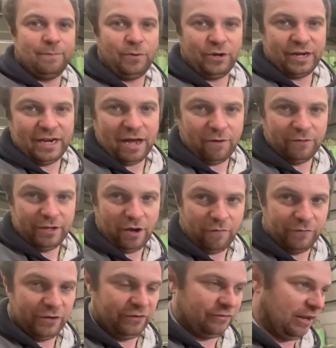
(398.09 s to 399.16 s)
pointing out the
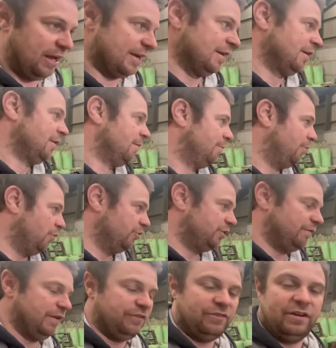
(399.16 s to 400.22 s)
obvious, like put a
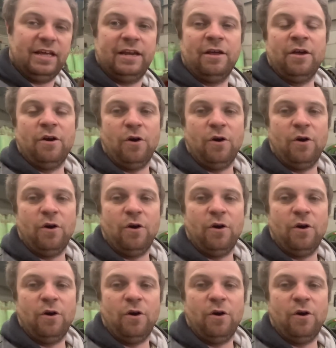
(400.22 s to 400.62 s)
division in,